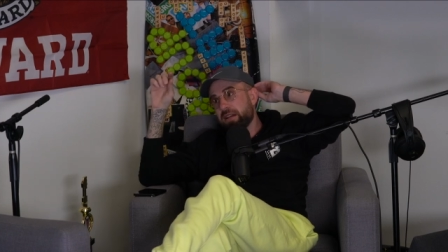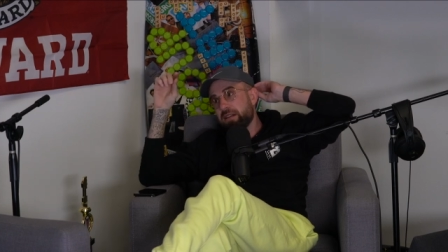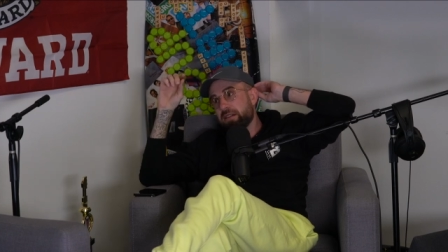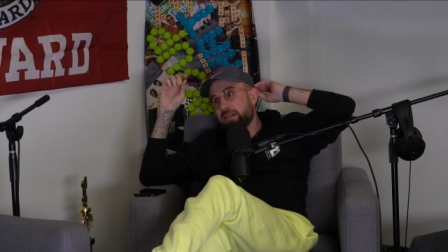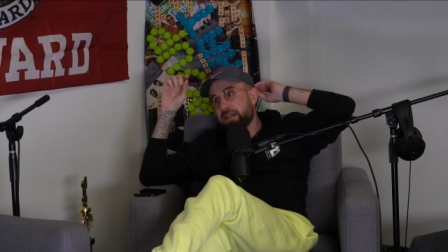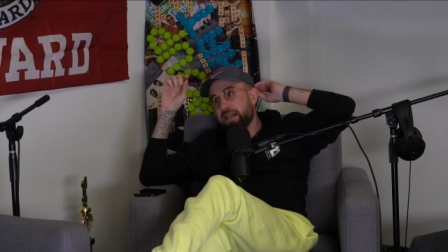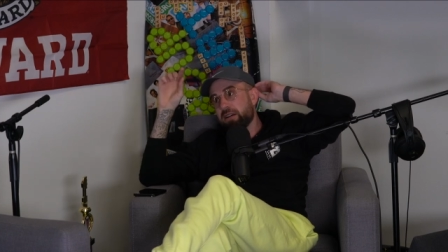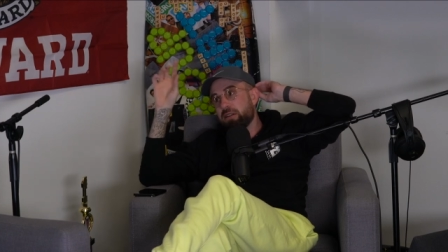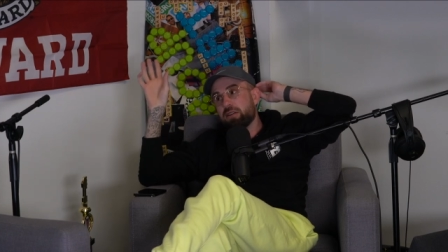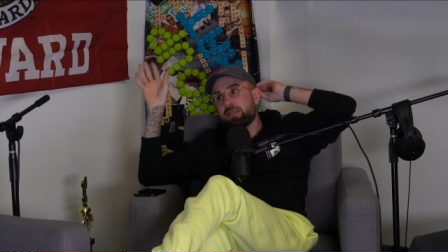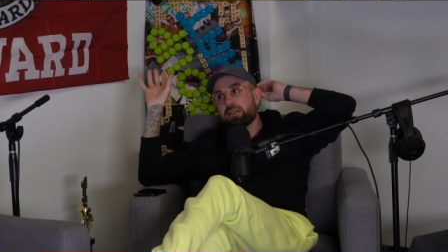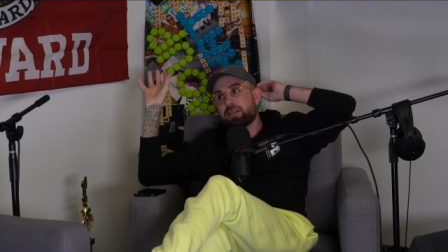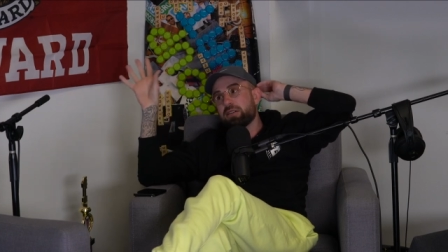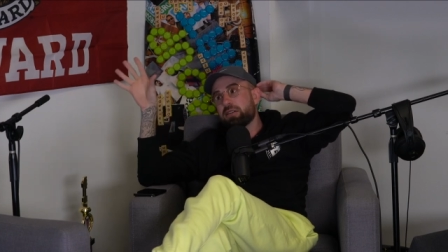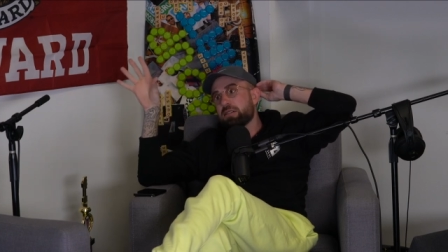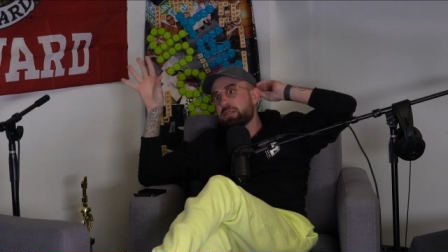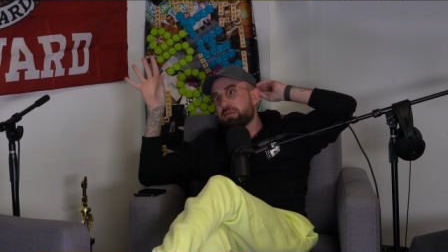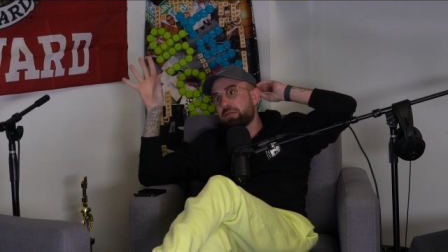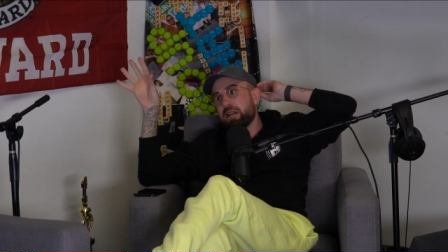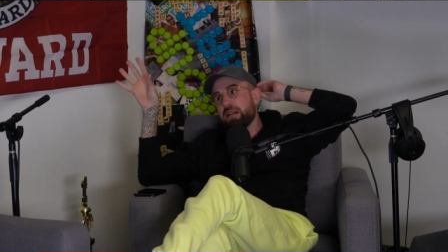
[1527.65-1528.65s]
Yeah. I like believe. all the
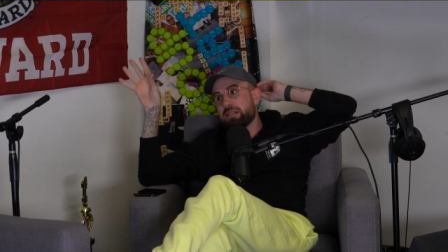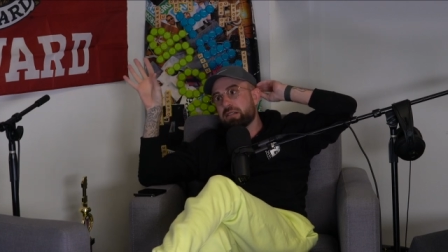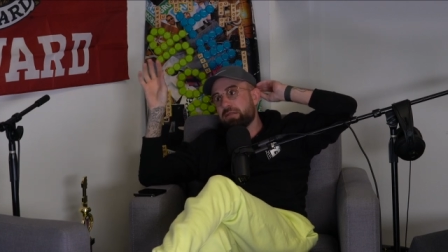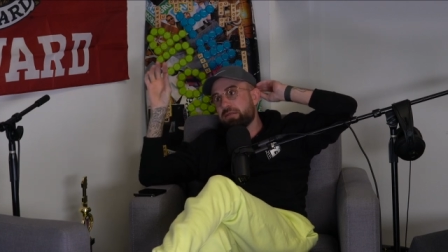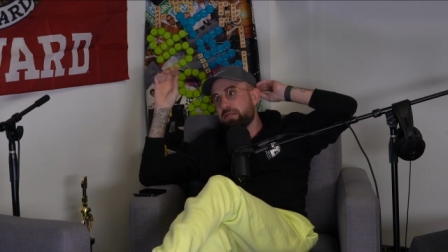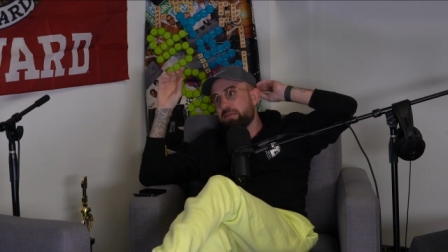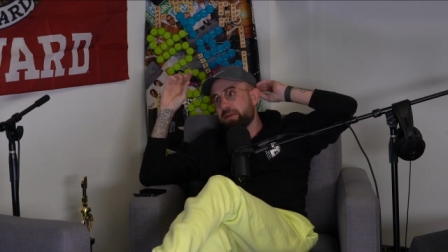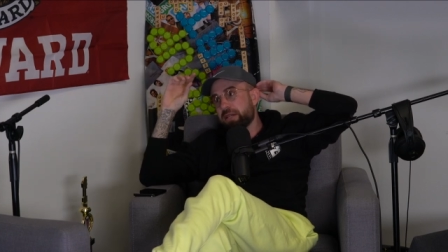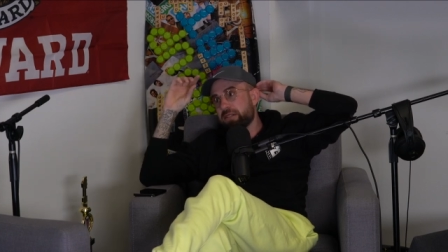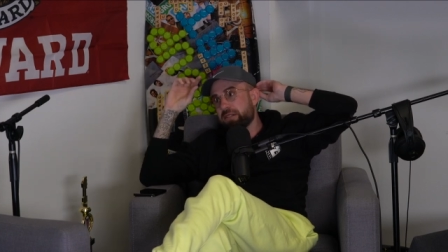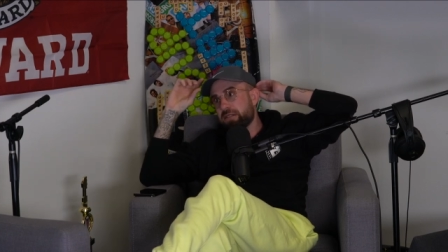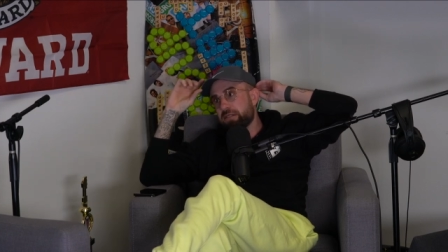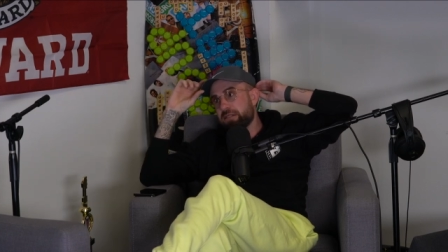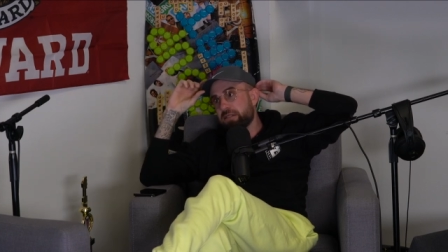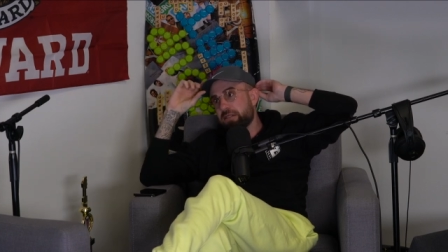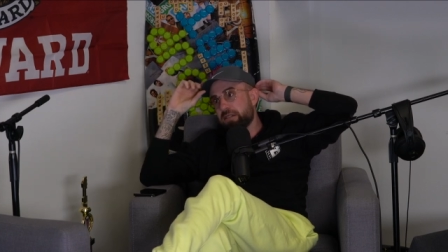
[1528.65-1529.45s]
girls were asking for pictures.